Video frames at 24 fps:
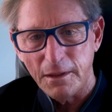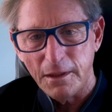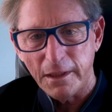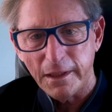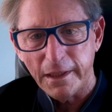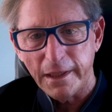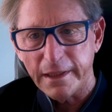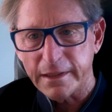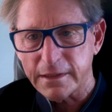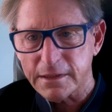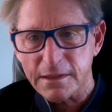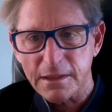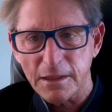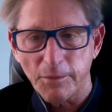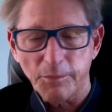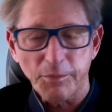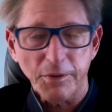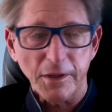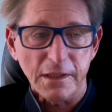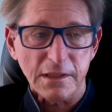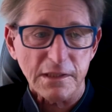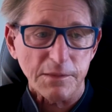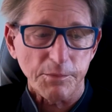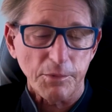It's the
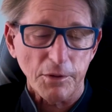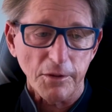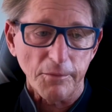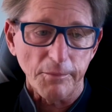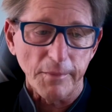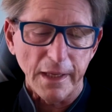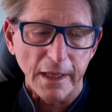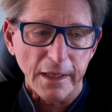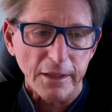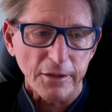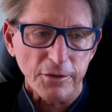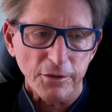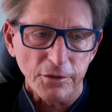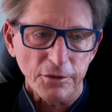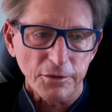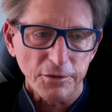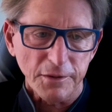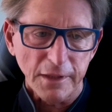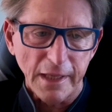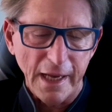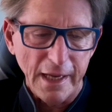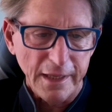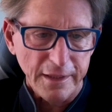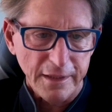principle of medical
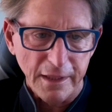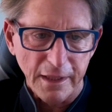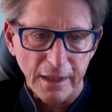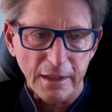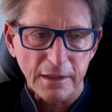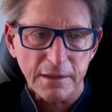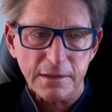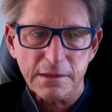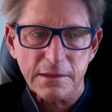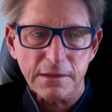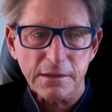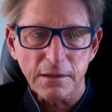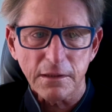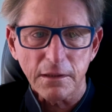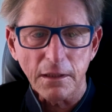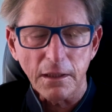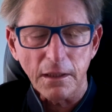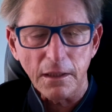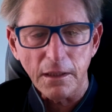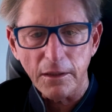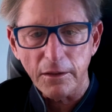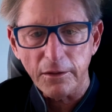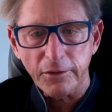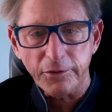ethics,
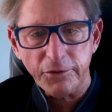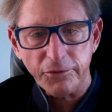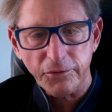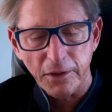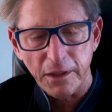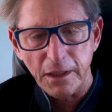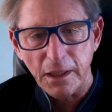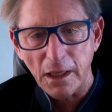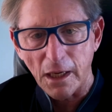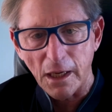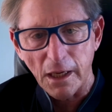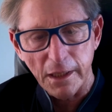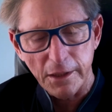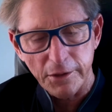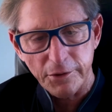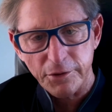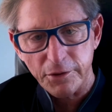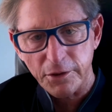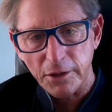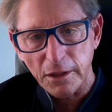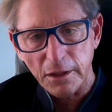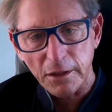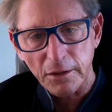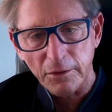
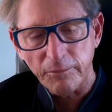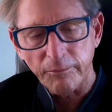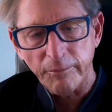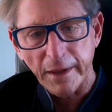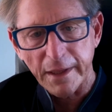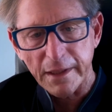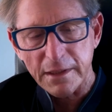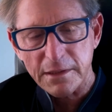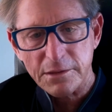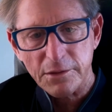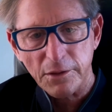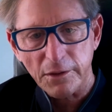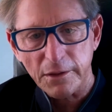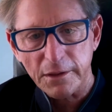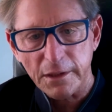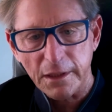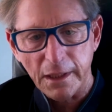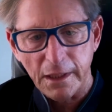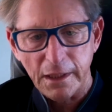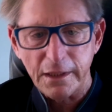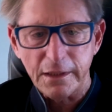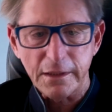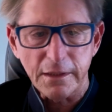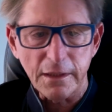triage, based on
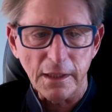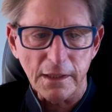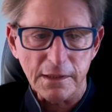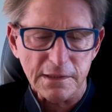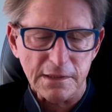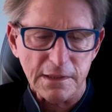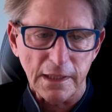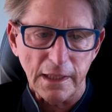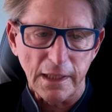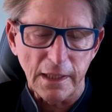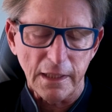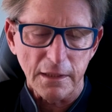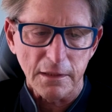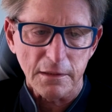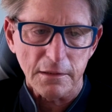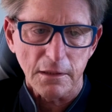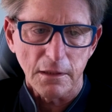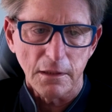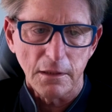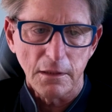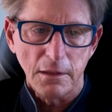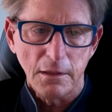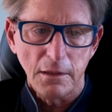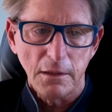need, not status.
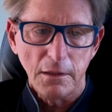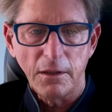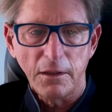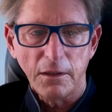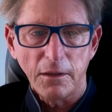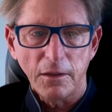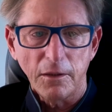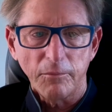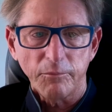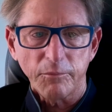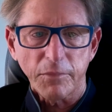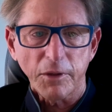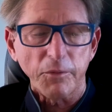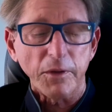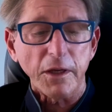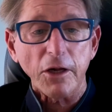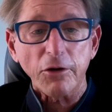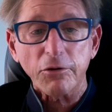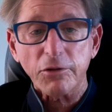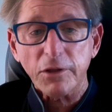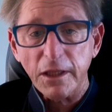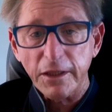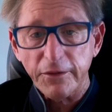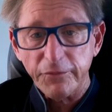But we
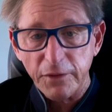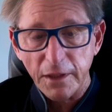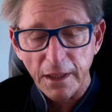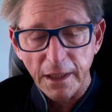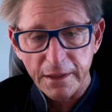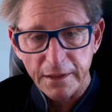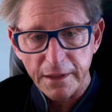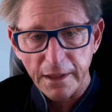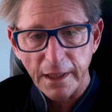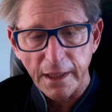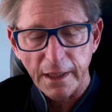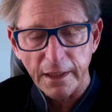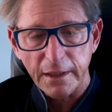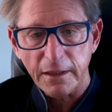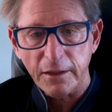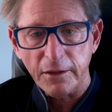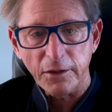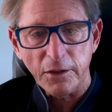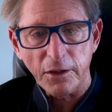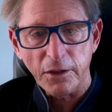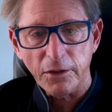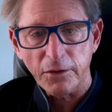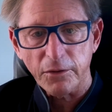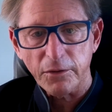don't live like that in
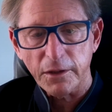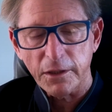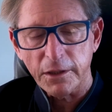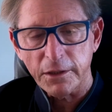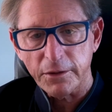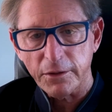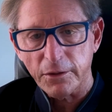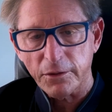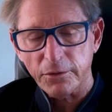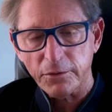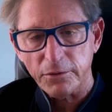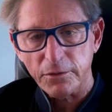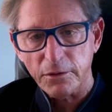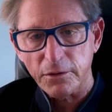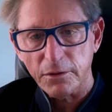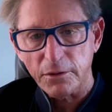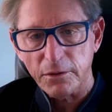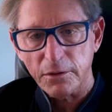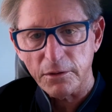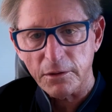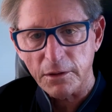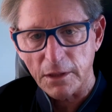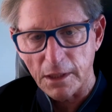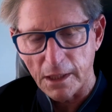our adult
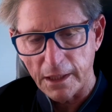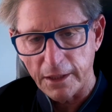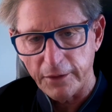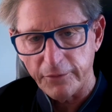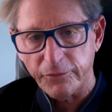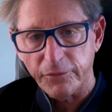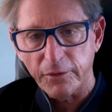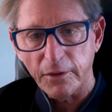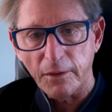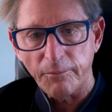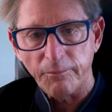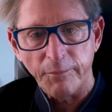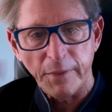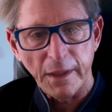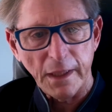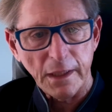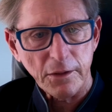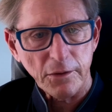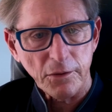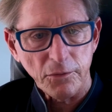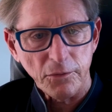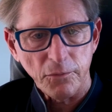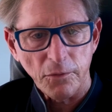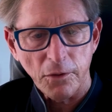life.
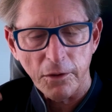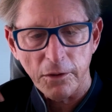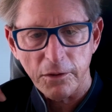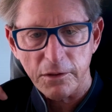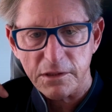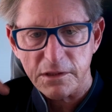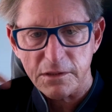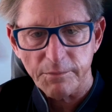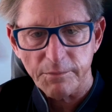Better, worse,